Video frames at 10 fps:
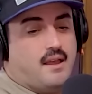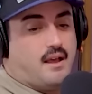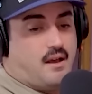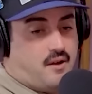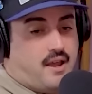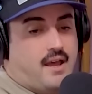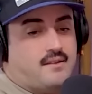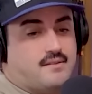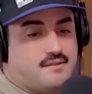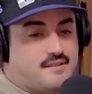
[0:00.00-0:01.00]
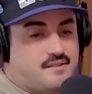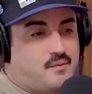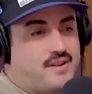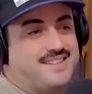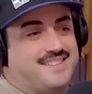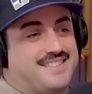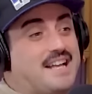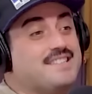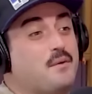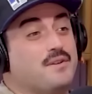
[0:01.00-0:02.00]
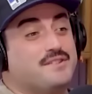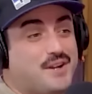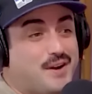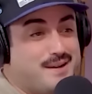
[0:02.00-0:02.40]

Okay. Sounds like we started a